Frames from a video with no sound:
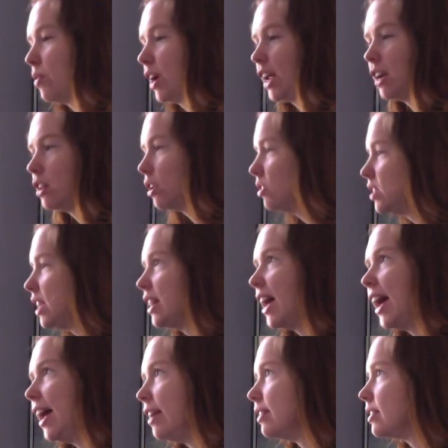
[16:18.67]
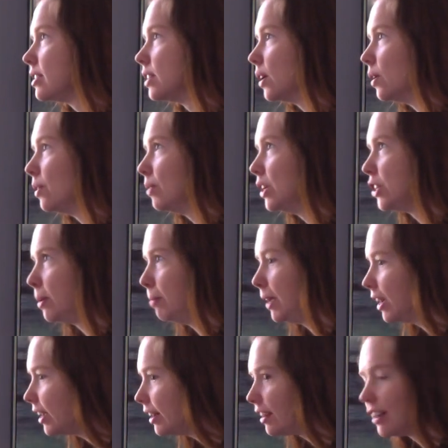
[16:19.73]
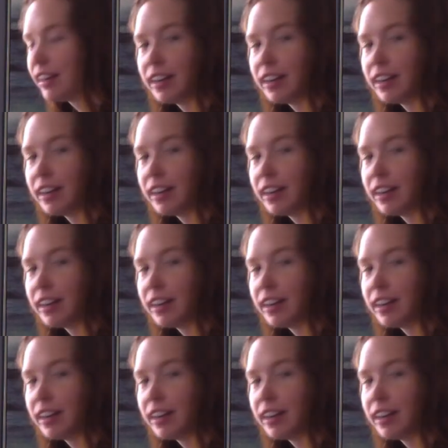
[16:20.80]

we're getting close to the end, so we should be good.